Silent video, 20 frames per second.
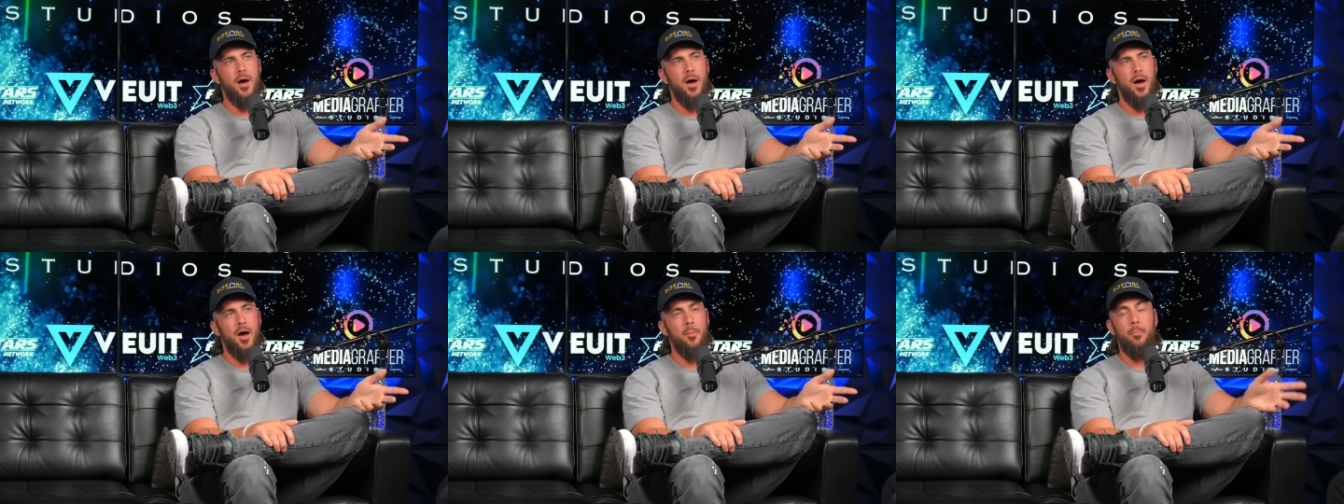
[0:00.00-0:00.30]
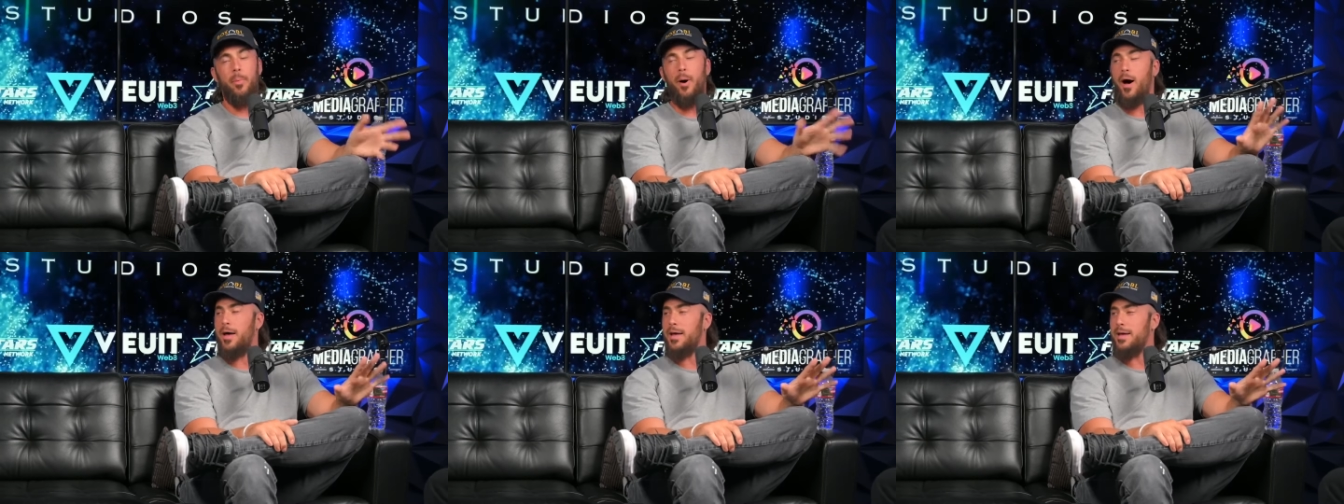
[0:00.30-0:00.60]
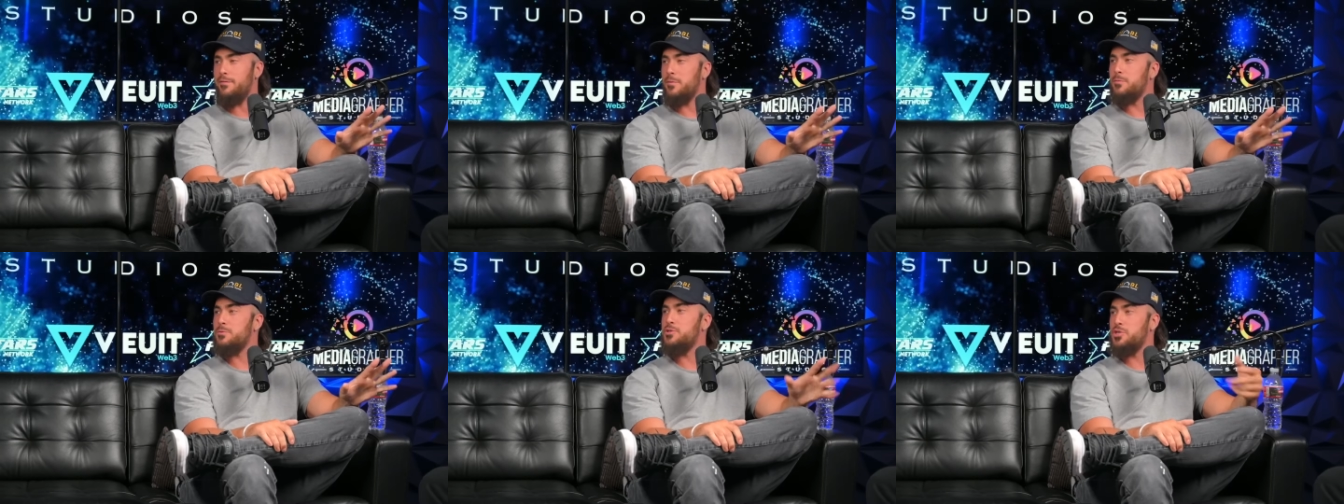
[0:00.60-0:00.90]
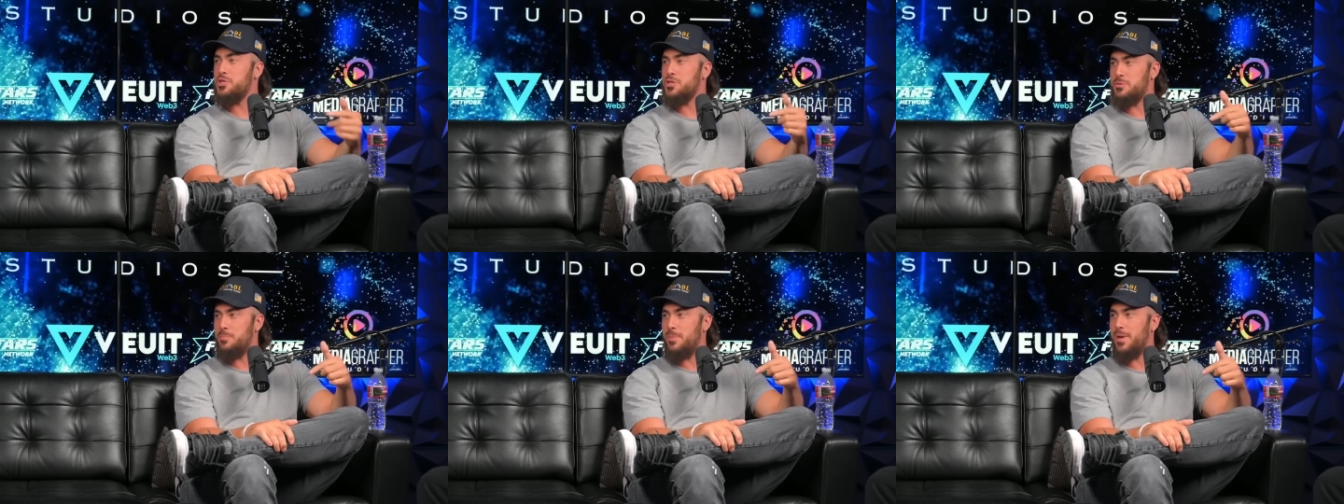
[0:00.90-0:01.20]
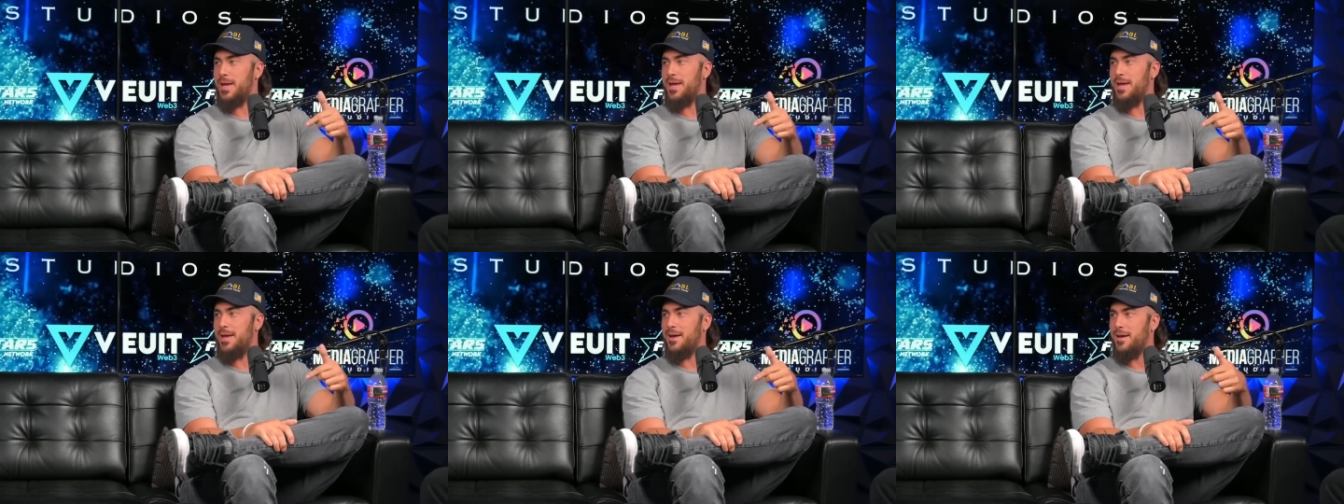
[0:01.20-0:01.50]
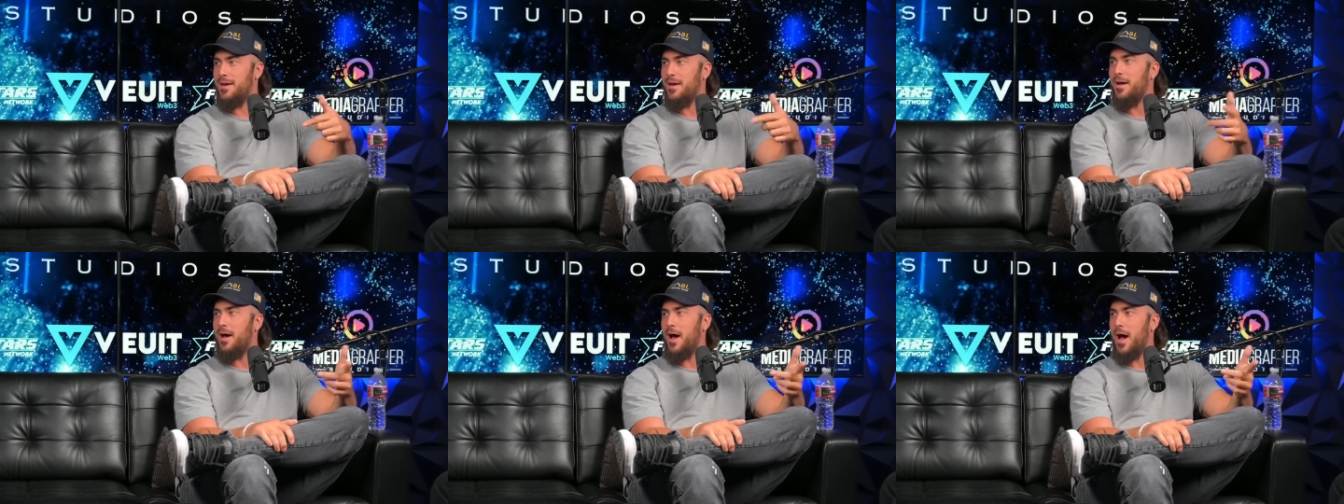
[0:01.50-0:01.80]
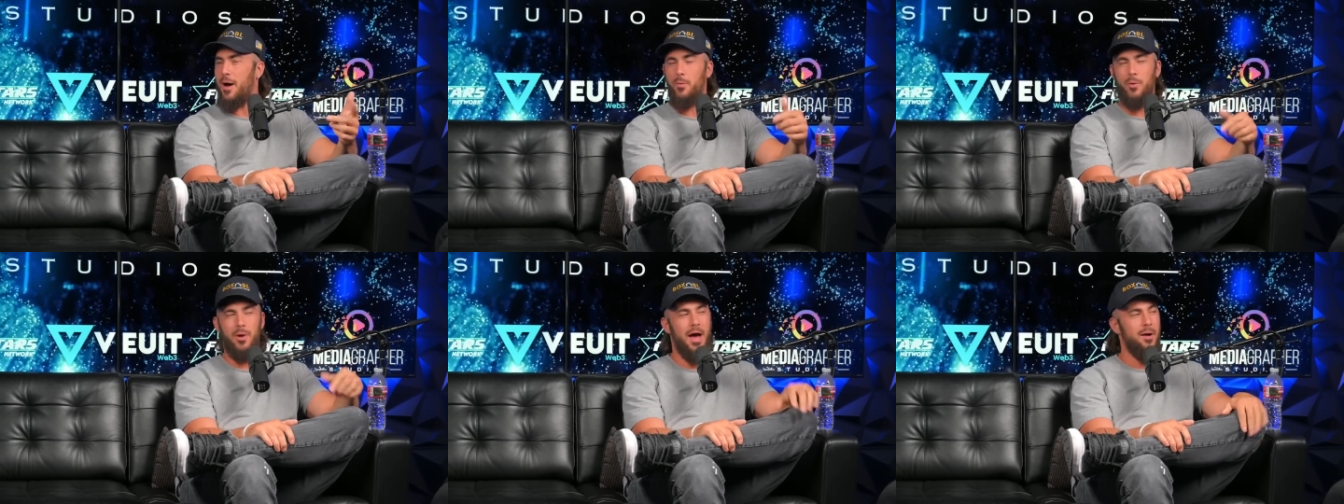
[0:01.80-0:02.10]
uh, but if it was just me,
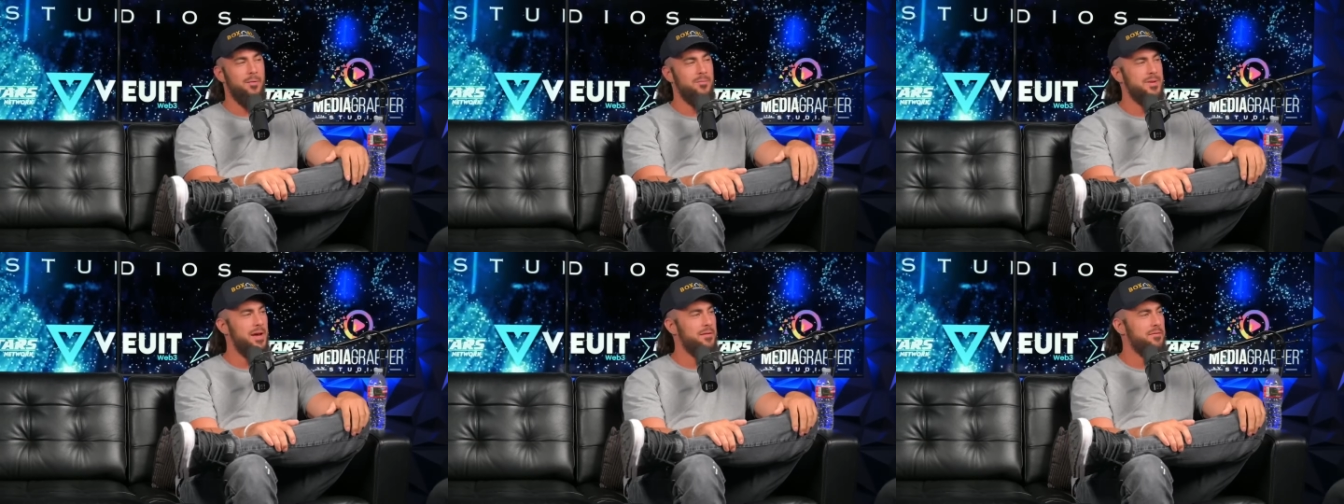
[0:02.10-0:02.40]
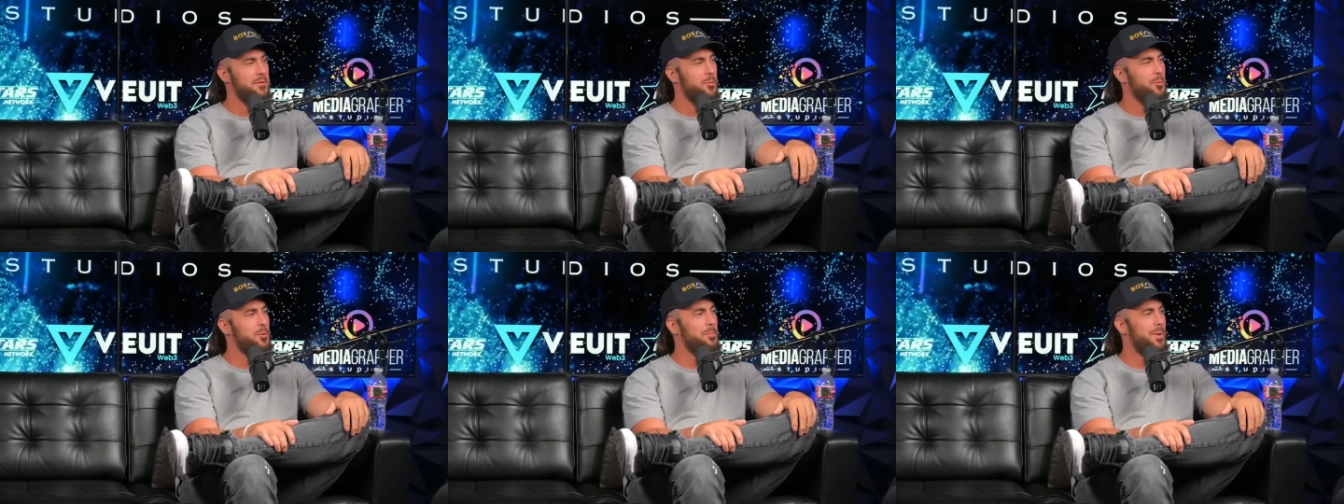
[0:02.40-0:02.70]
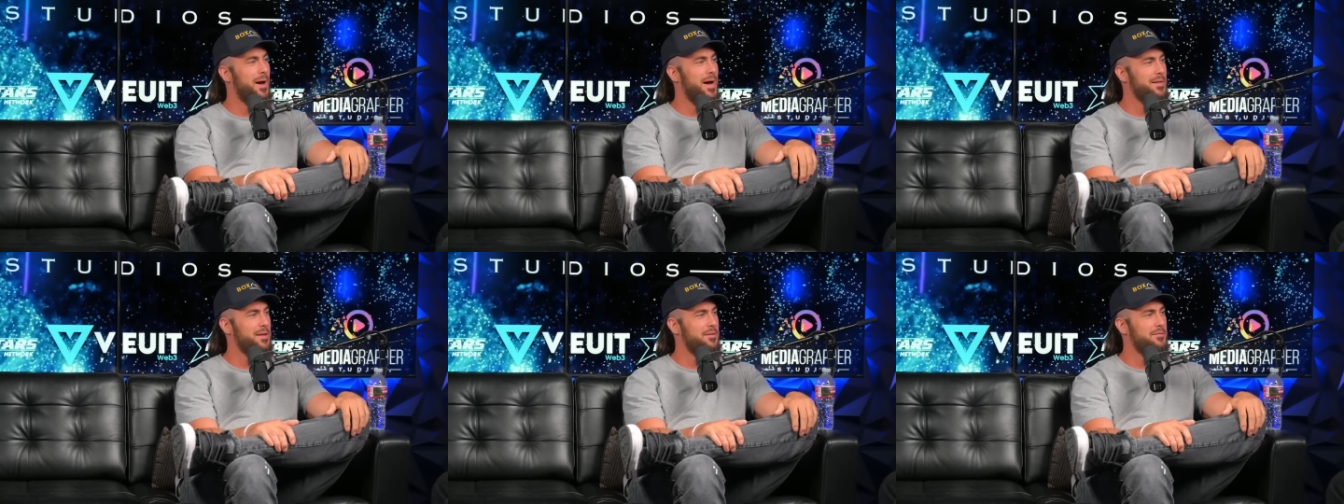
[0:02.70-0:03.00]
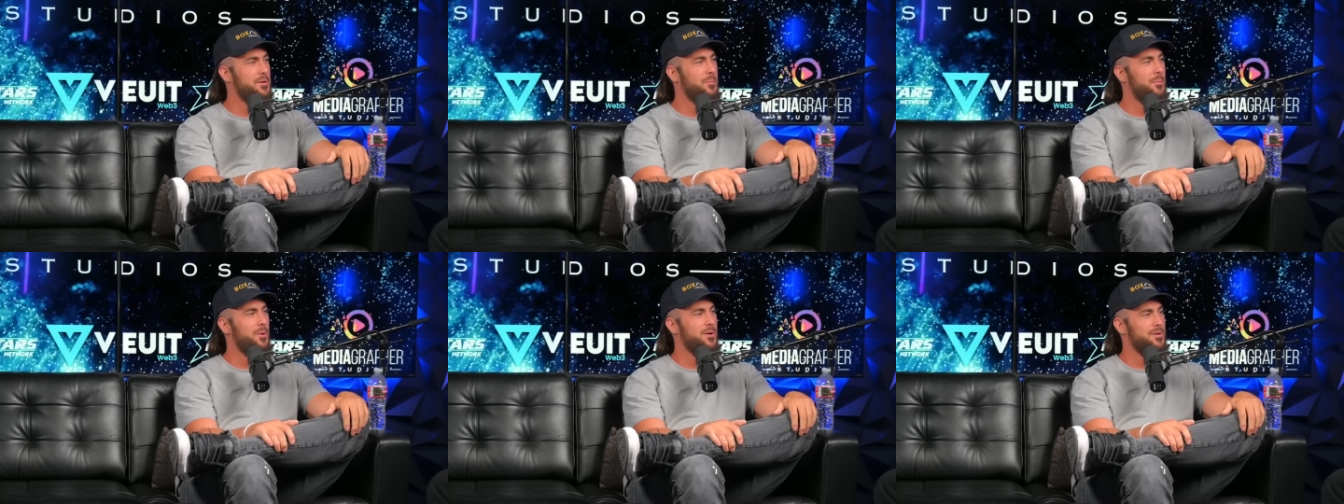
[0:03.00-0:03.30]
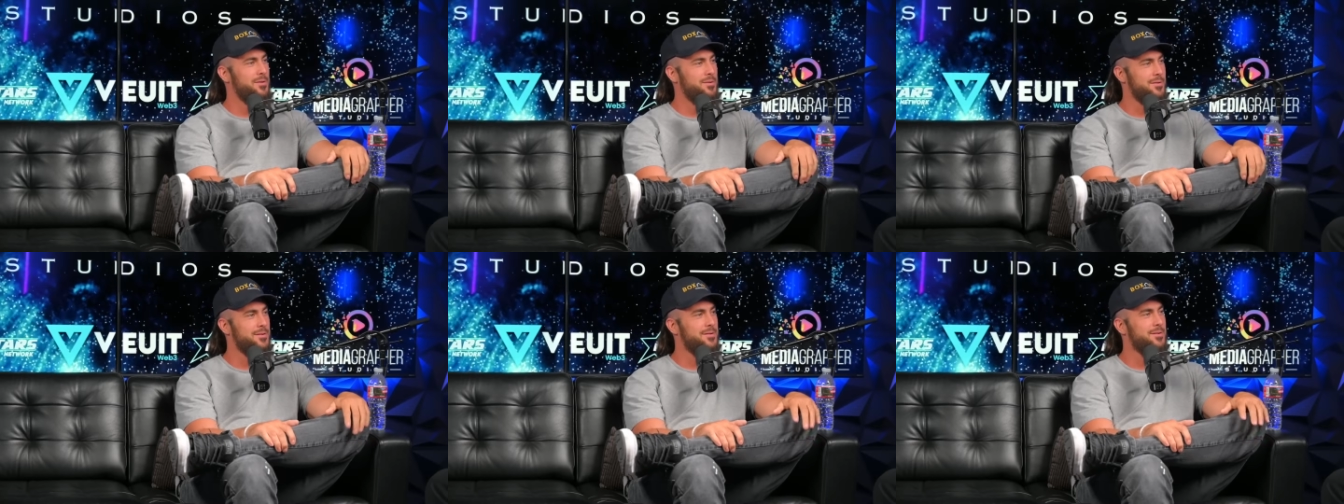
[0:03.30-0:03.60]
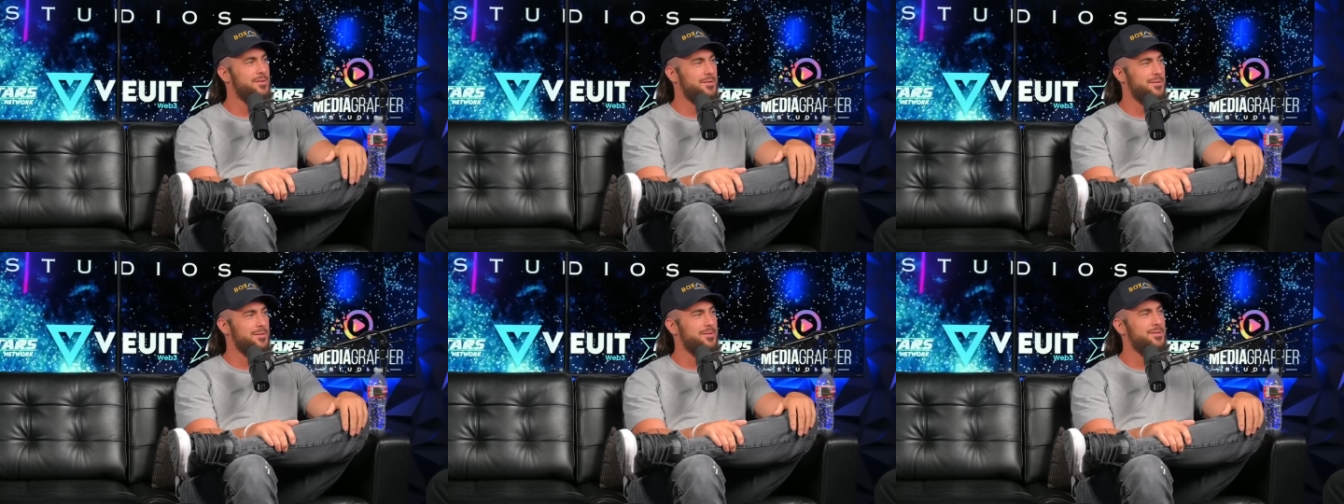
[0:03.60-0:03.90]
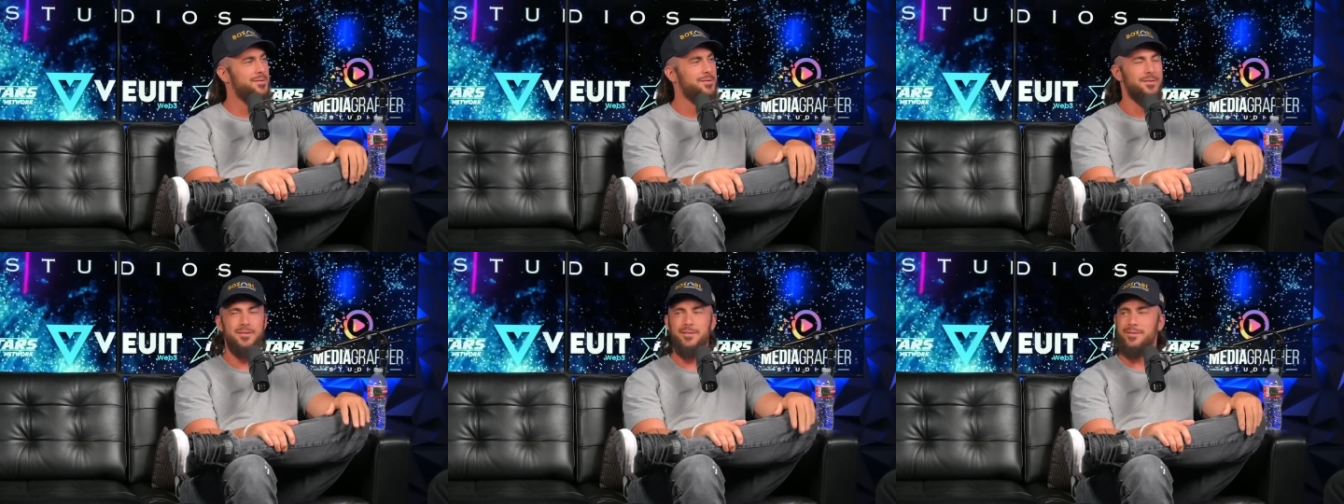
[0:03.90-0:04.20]
I, w- I definitely wouldn't mind living in one. So
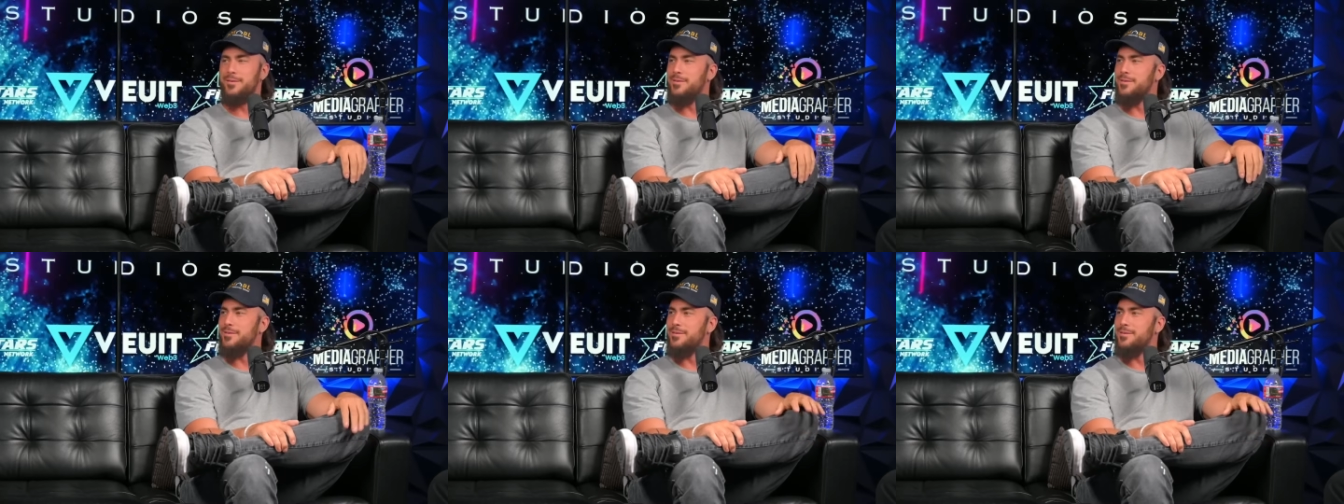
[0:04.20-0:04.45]
how many square